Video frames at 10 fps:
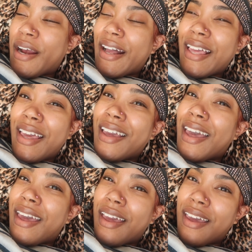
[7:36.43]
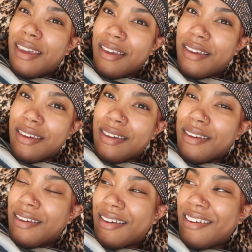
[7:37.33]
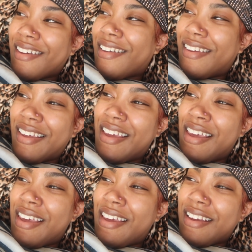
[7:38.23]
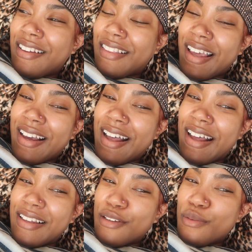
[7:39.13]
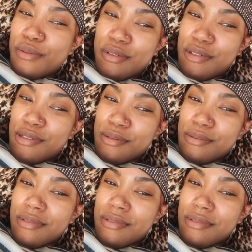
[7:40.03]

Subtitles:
I can't hang like I used to.